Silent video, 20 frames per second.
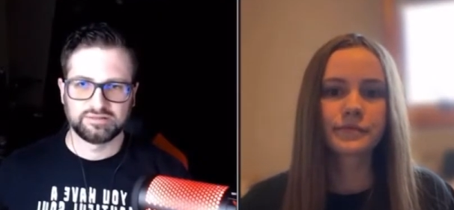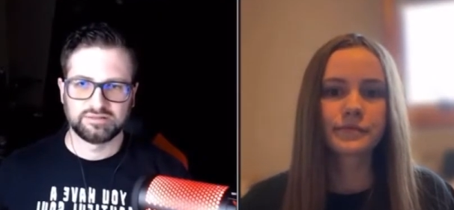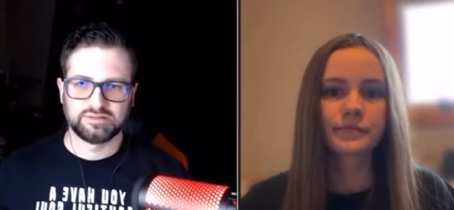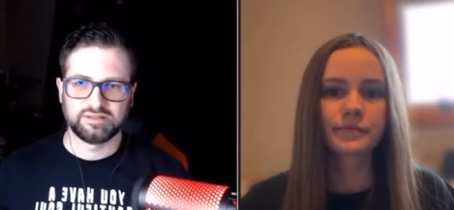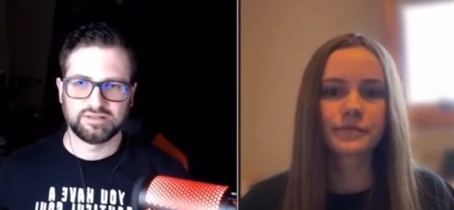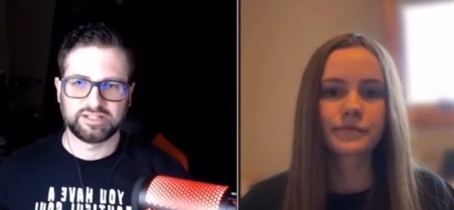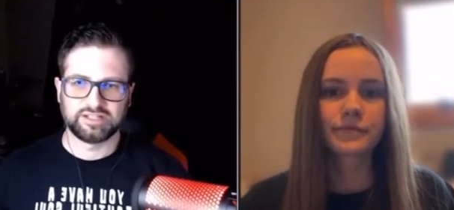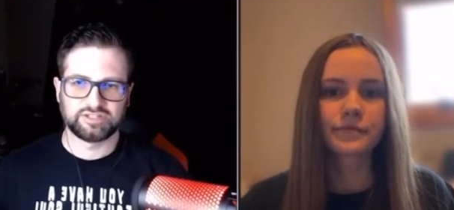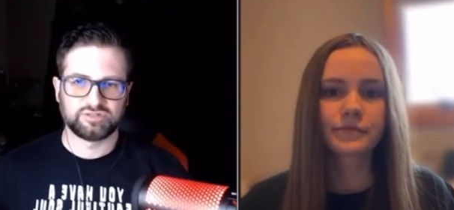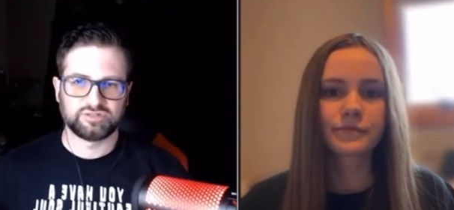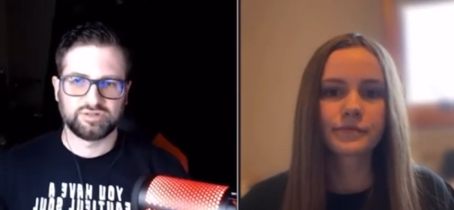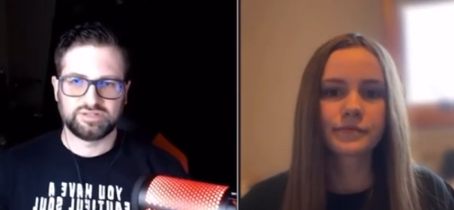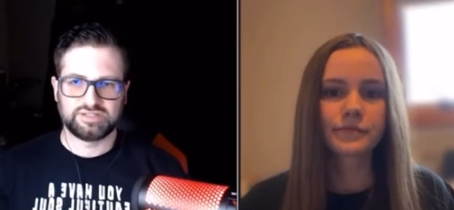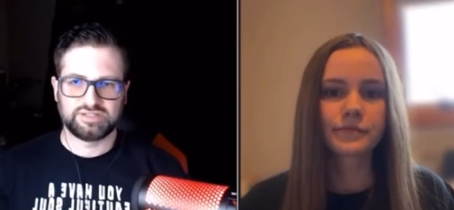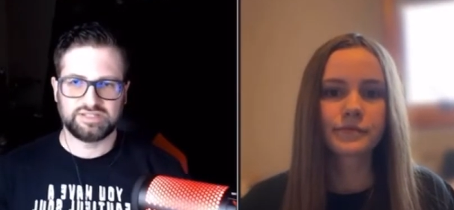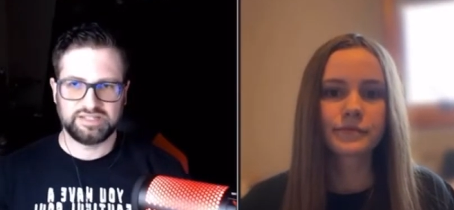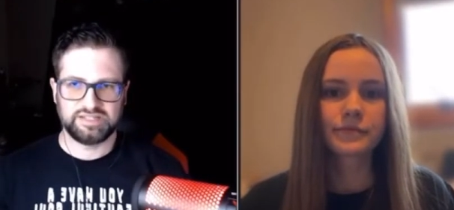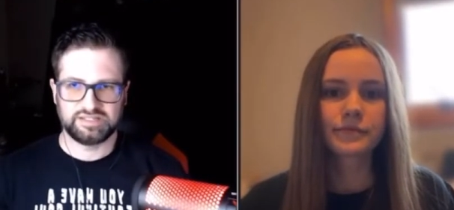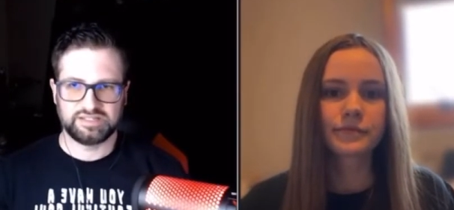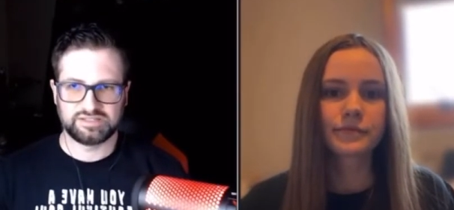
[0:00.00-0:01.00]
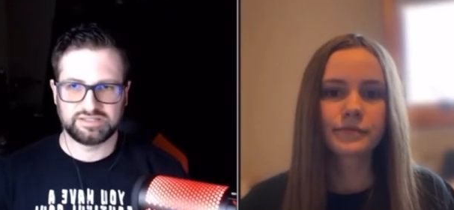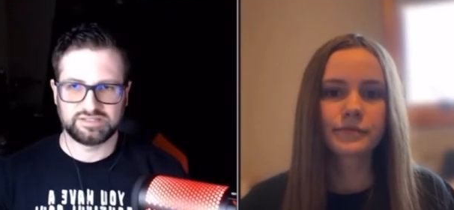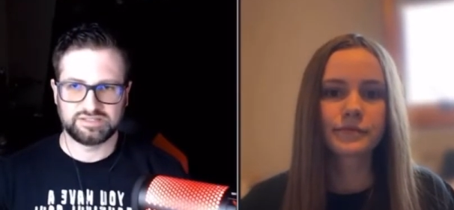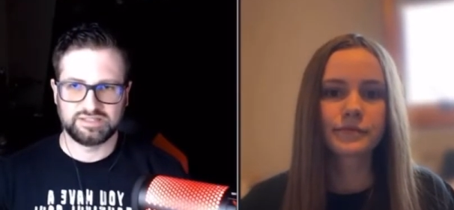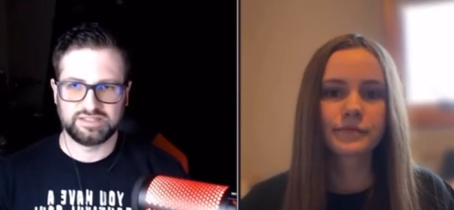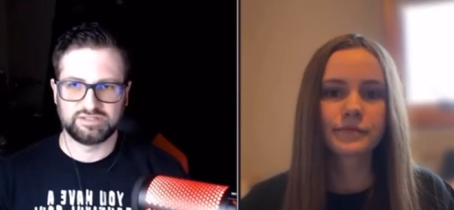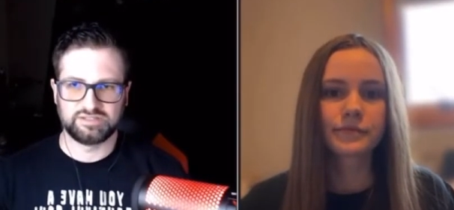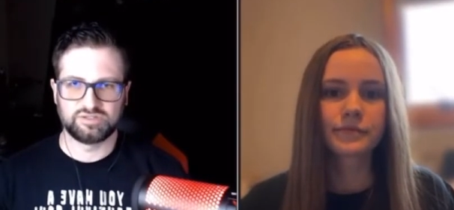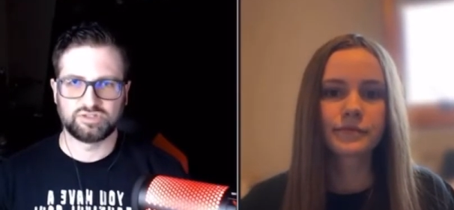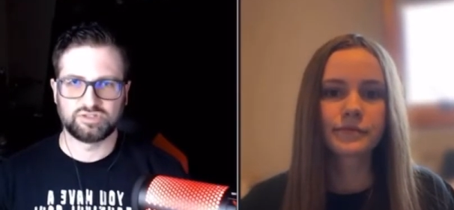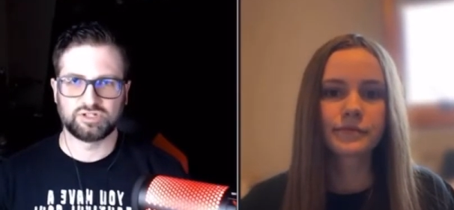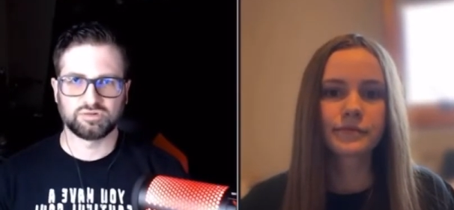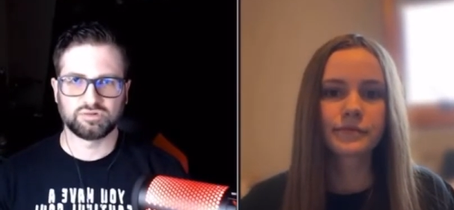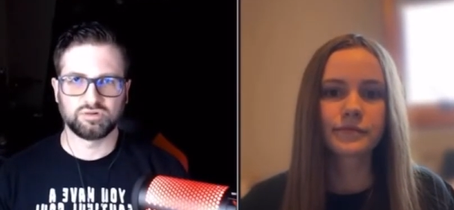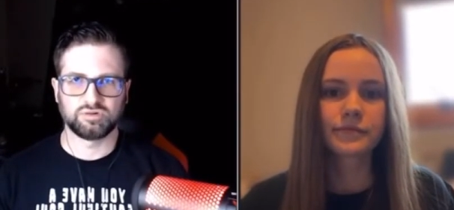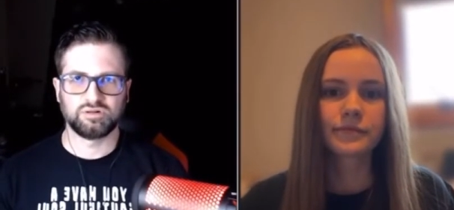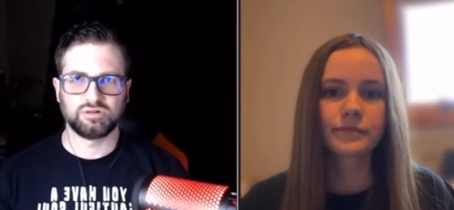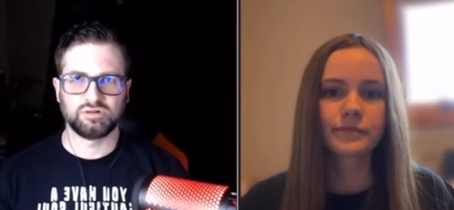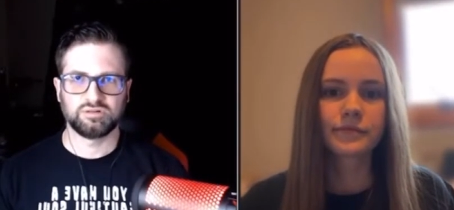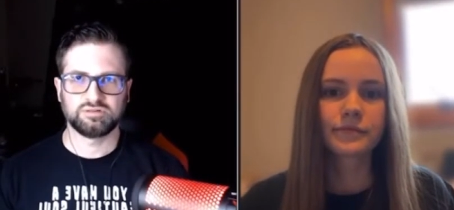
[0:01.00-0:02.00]
Speaker 1: Electricity is in
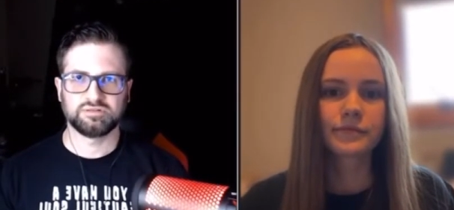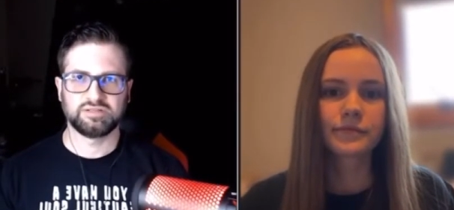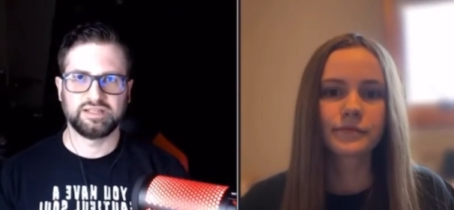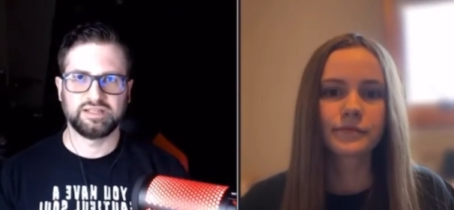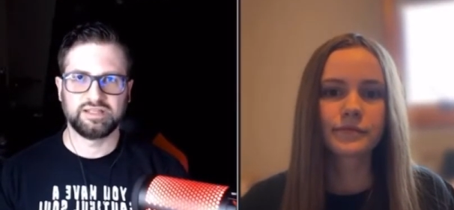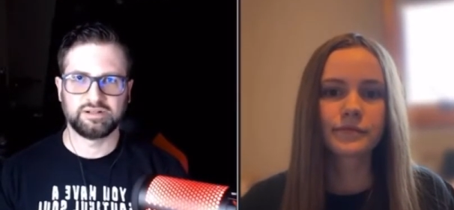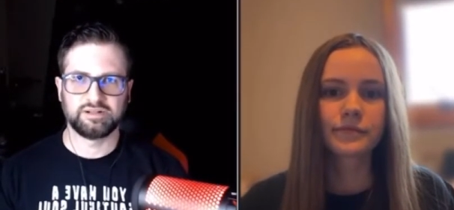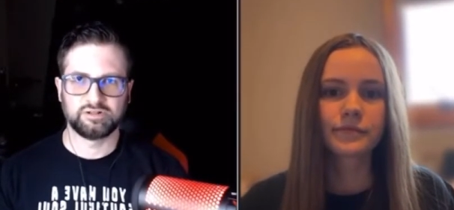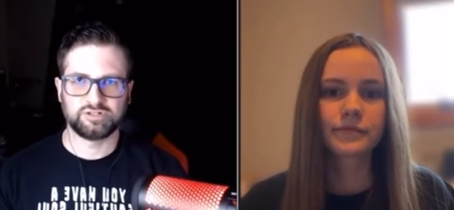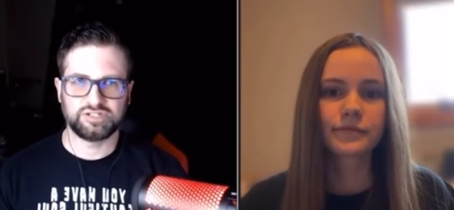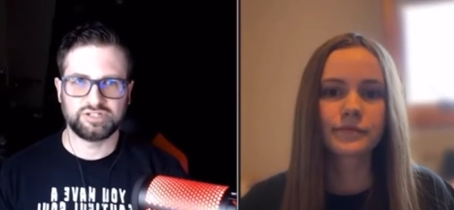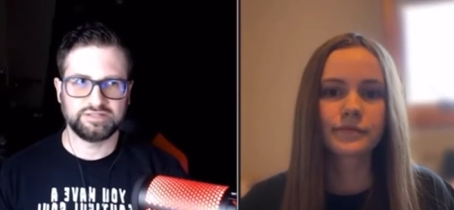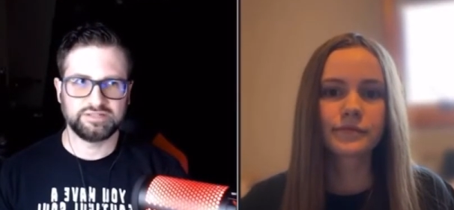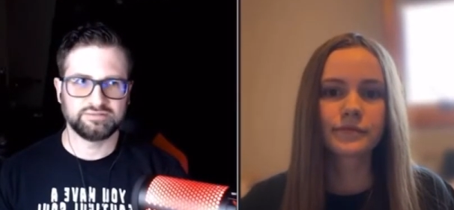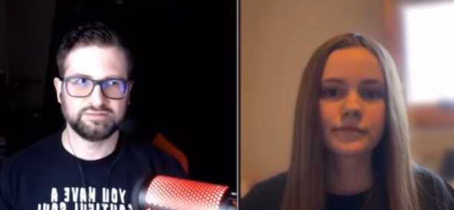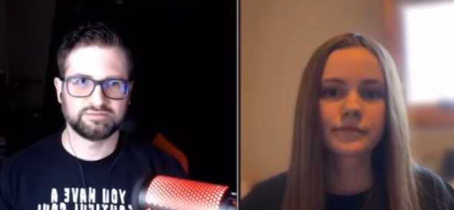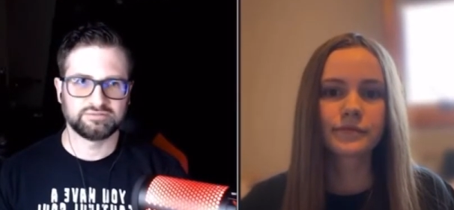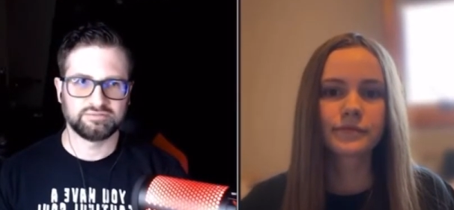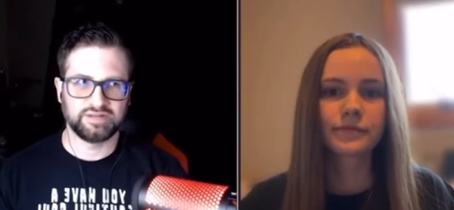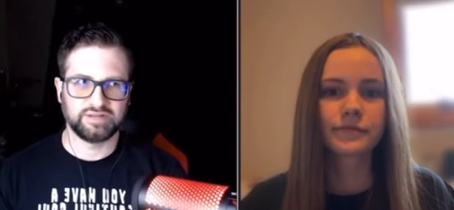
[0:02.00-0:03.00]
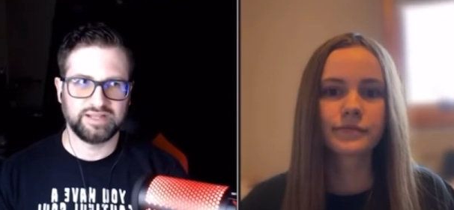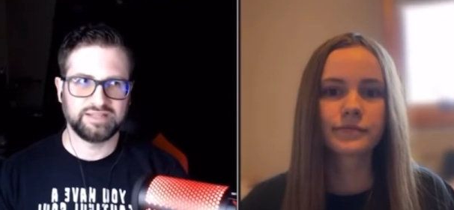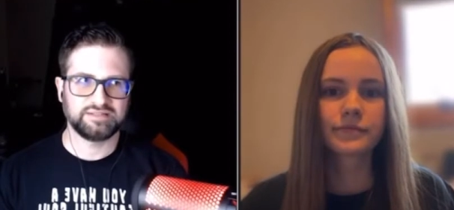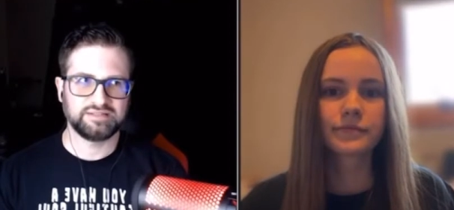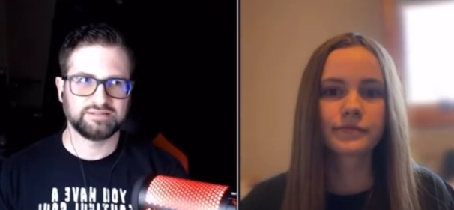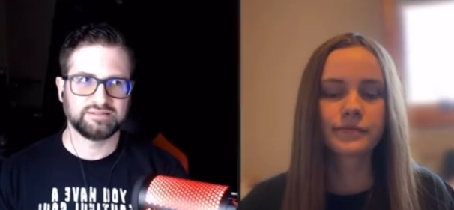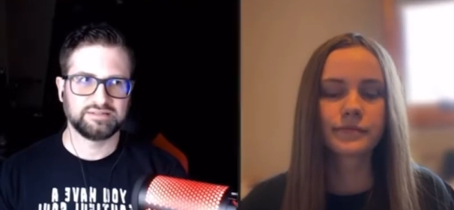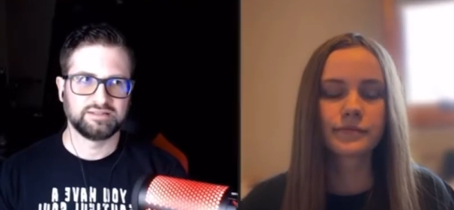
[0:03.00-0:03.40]
general energy, right?